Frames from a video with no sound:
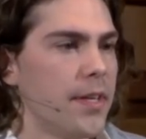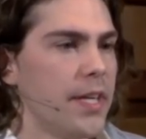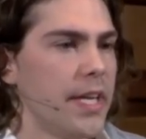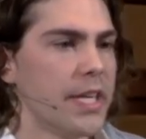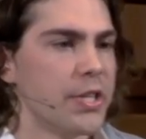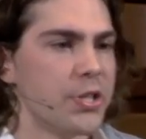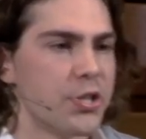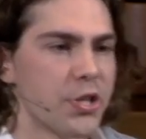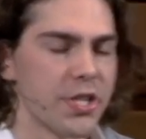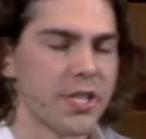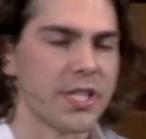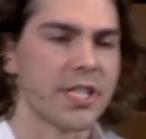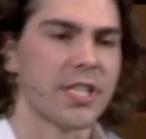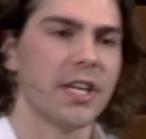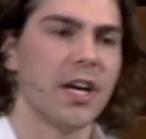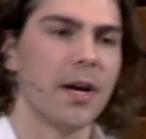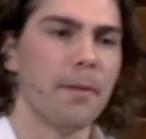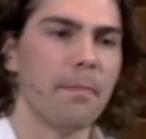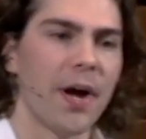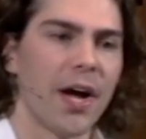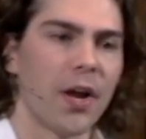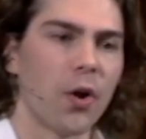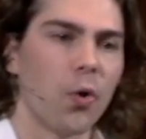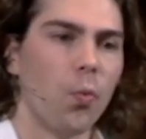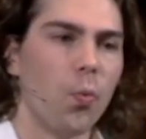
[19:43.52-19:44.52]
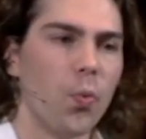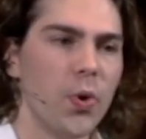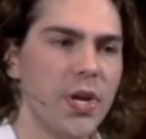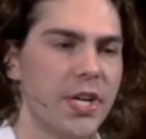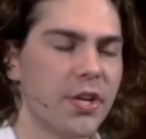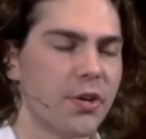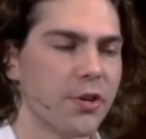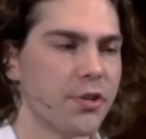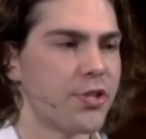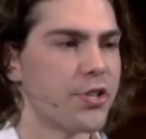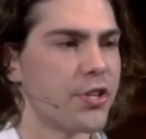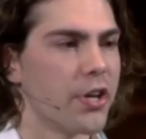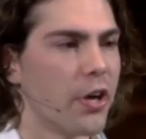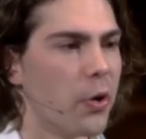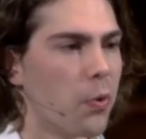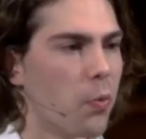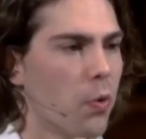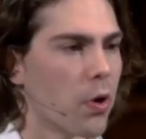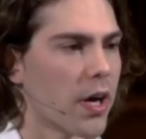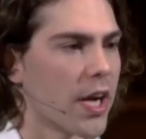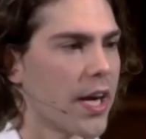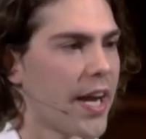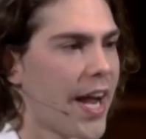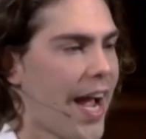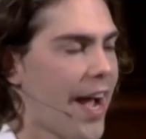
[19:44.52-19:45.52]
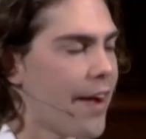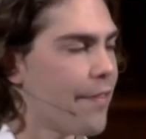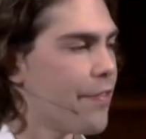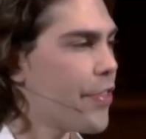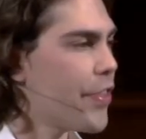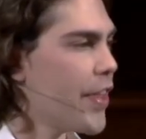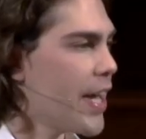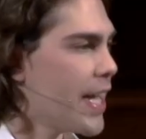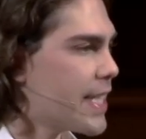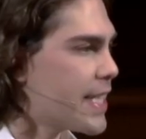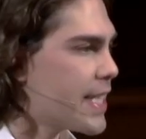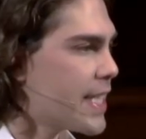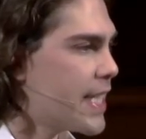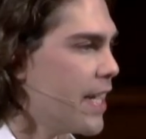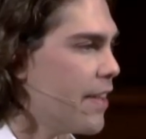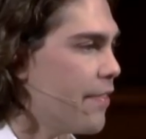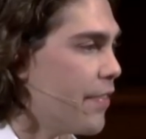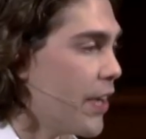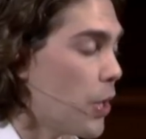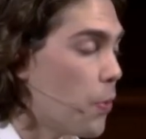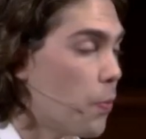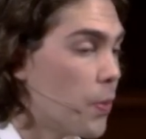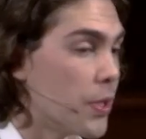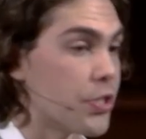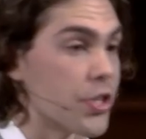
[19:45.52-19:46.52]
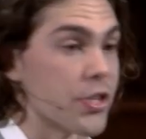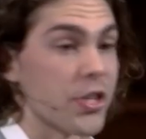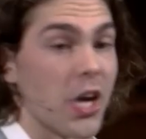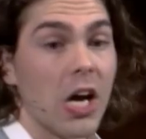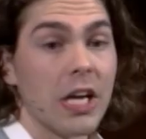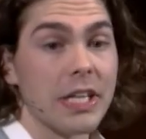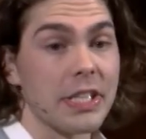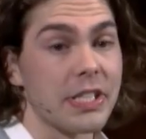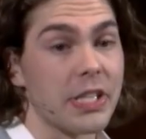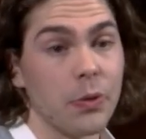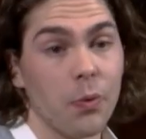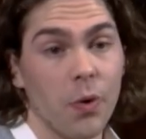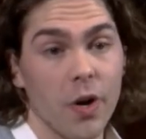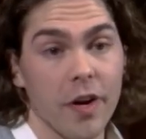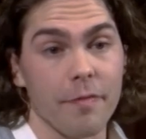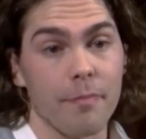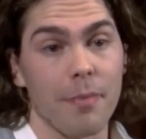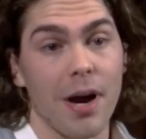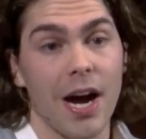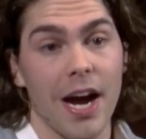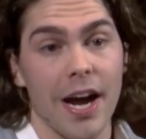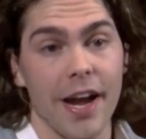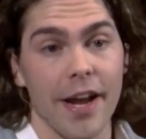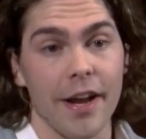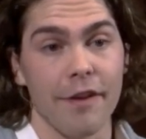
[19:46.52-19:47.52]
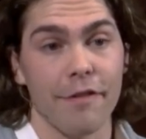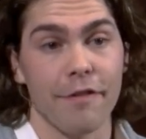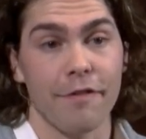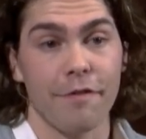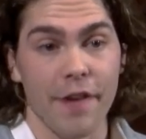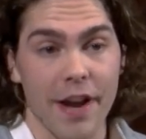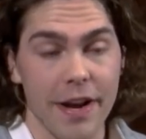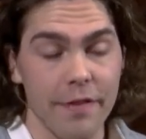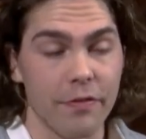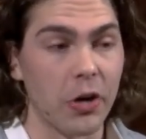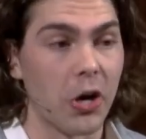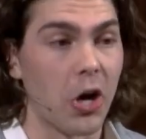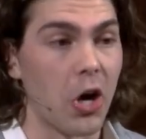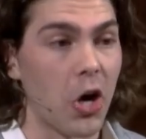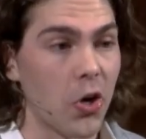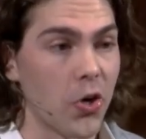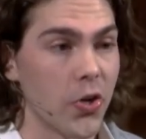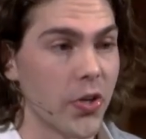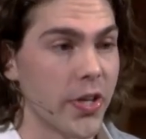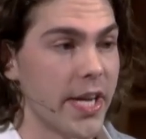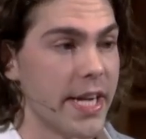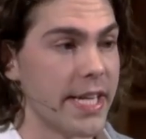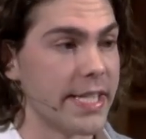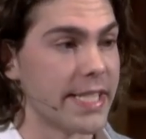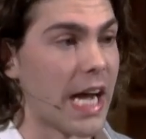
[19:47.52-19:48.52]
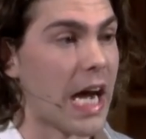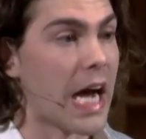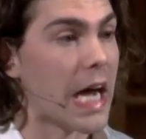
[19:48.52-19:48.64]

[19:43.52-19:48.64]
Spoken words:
In just about a week or so, we're going to have Thanksgiving, which is honestly one of my favorite holidays.